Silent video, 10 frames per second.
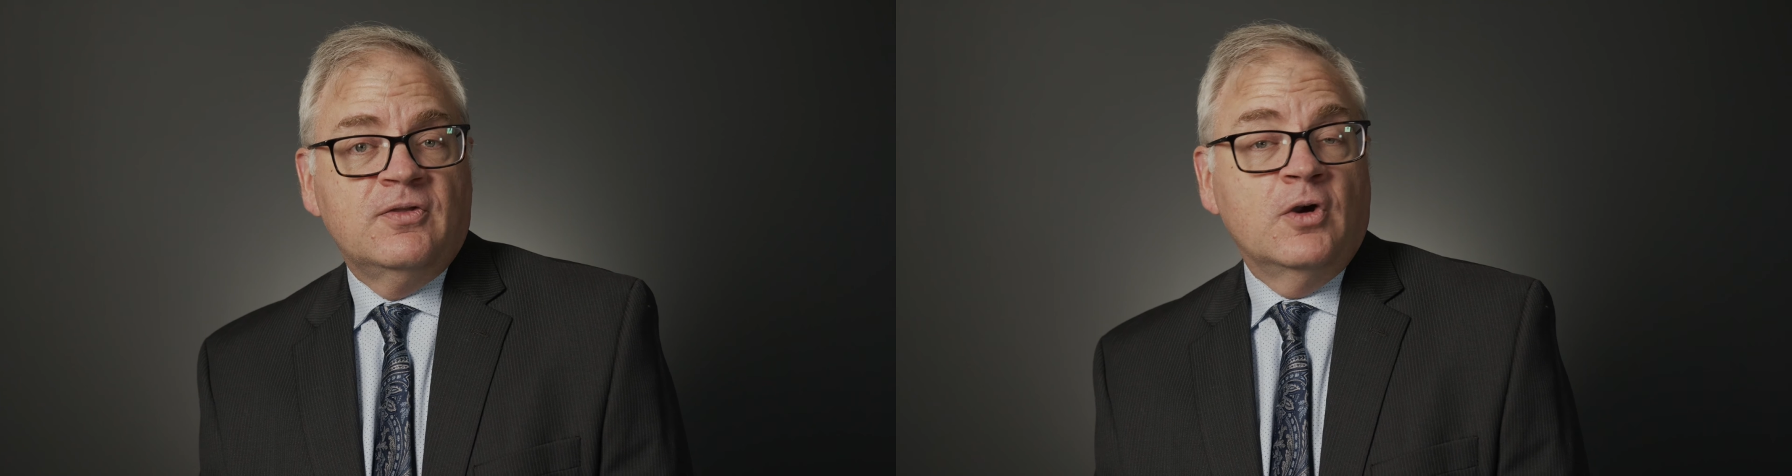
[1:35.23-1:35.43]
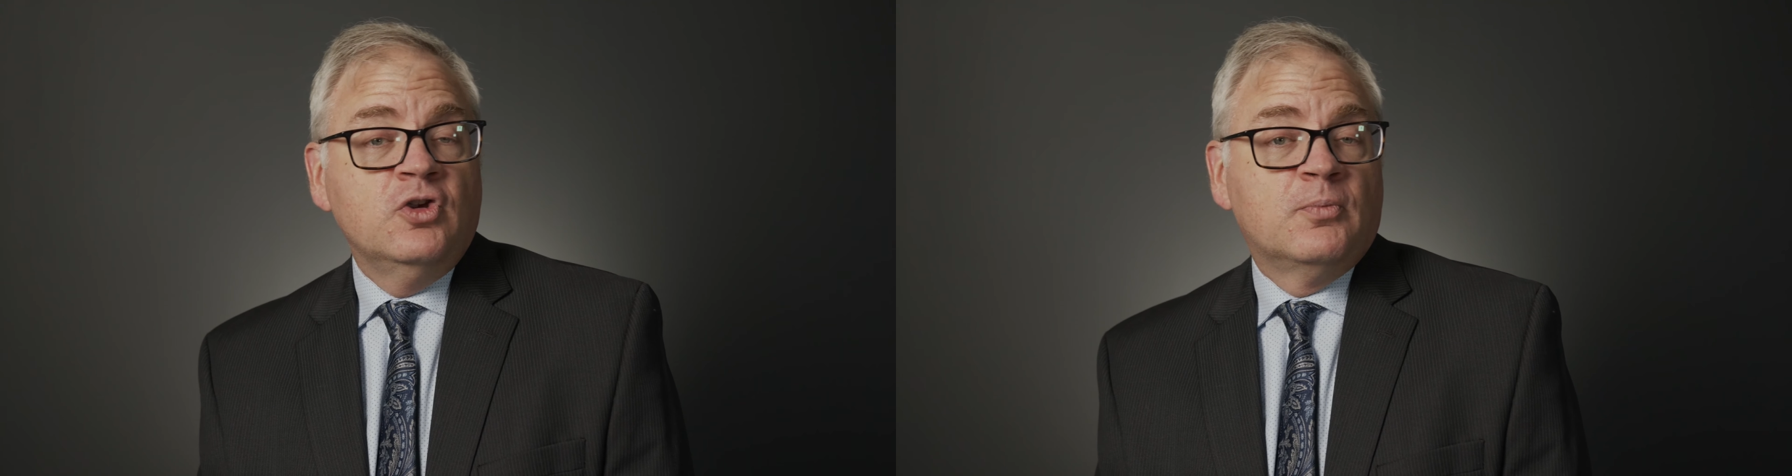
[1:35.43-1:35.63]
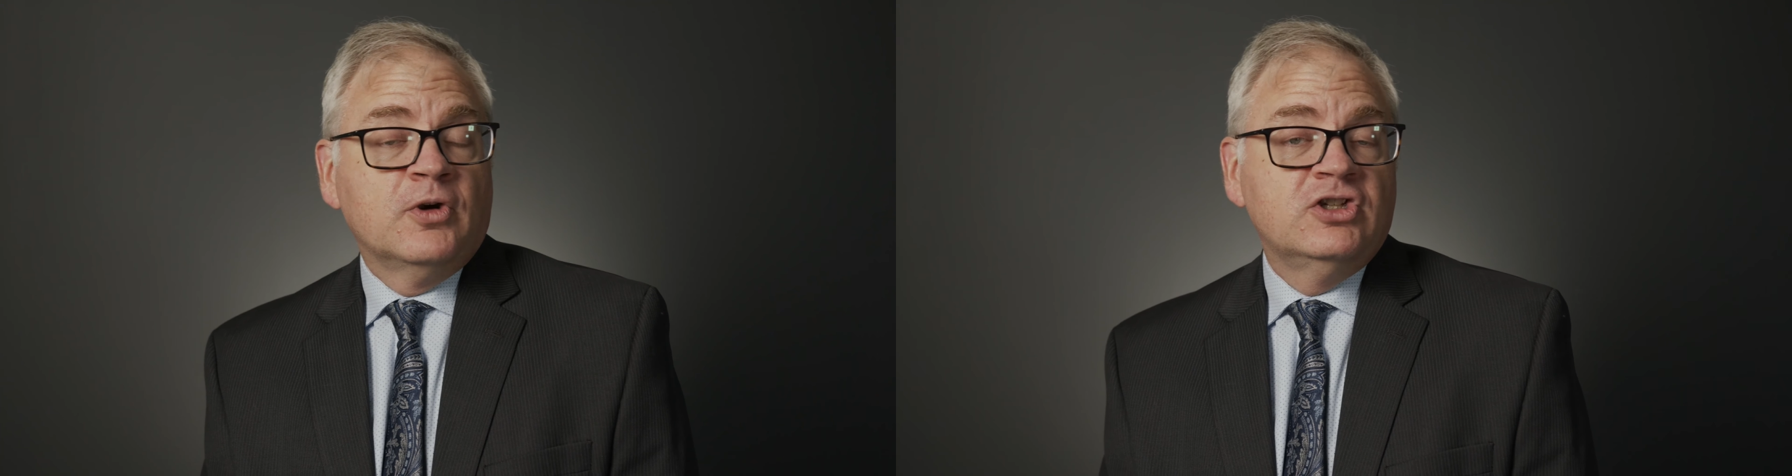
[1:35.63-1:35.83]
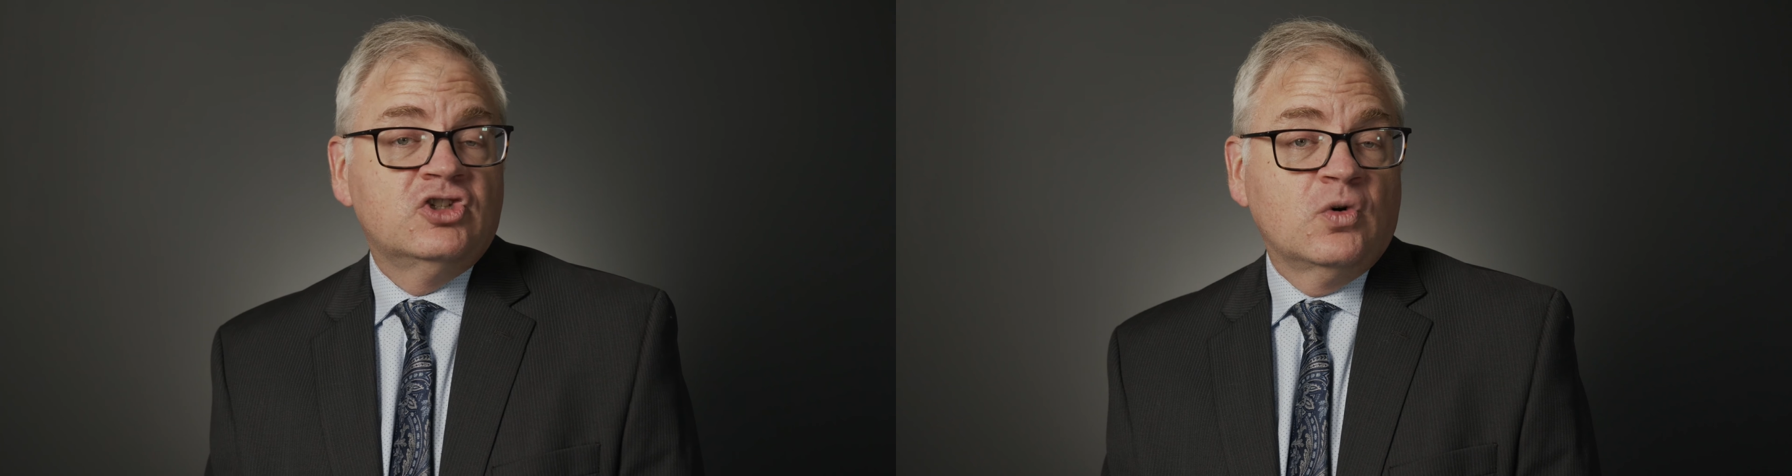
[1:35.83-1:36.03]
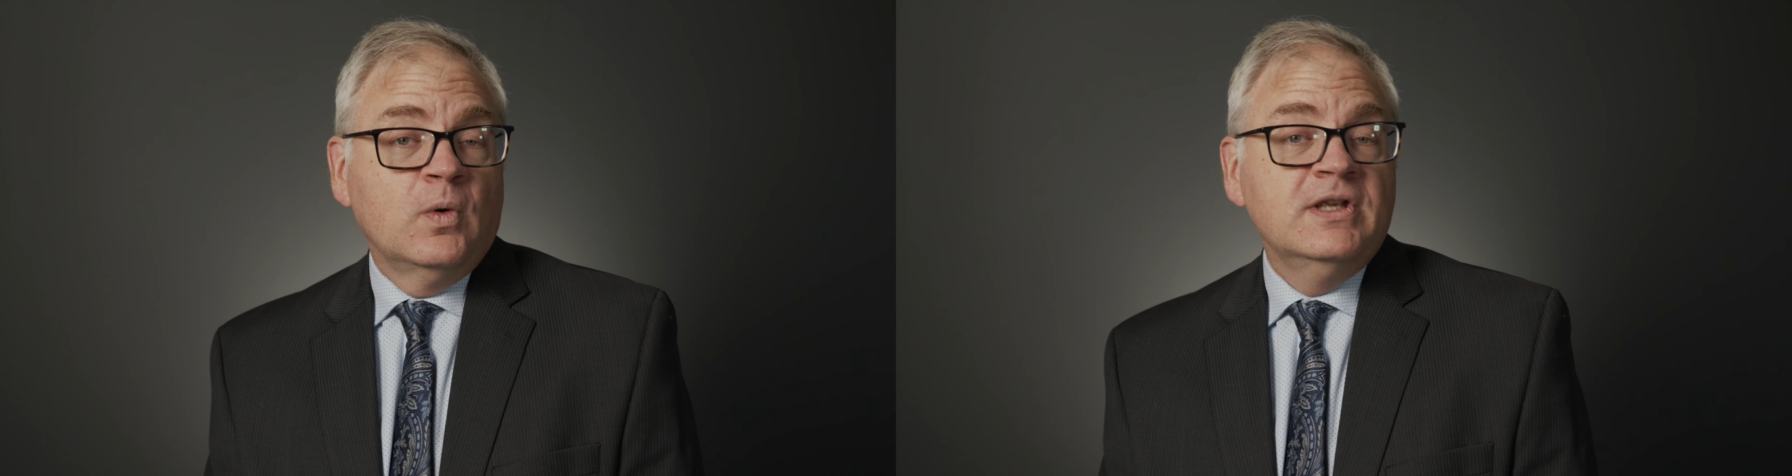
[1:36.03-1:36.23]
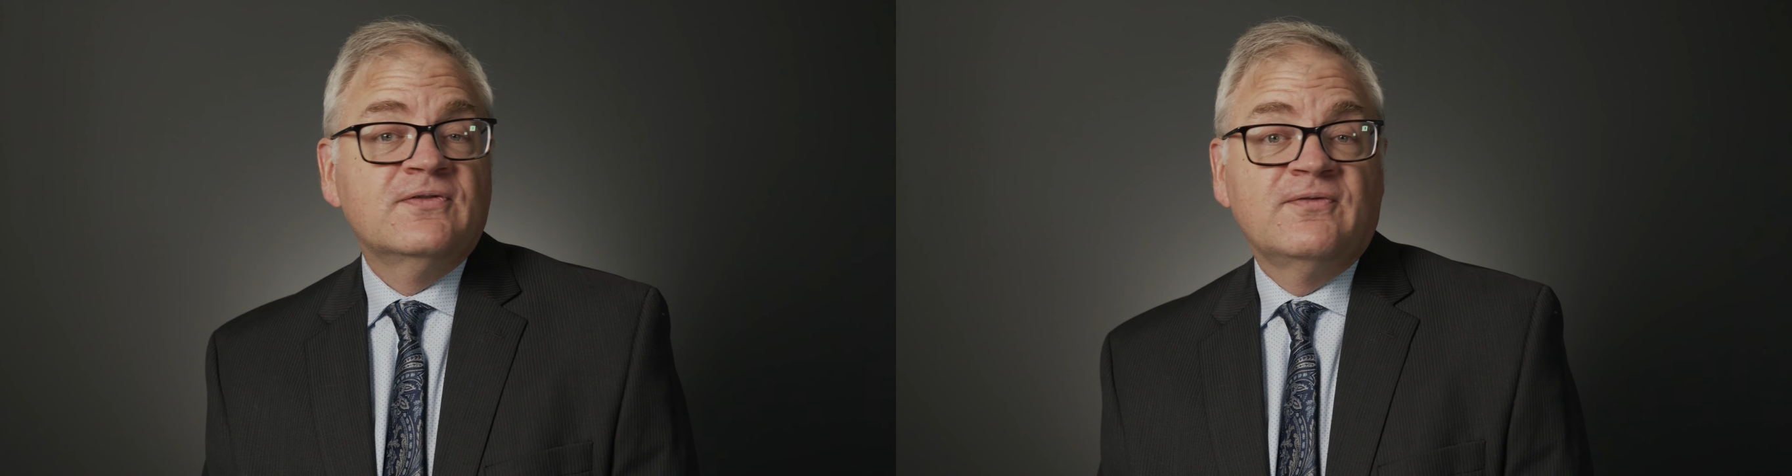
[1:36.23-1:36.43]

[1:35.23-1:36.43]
Though you bring choice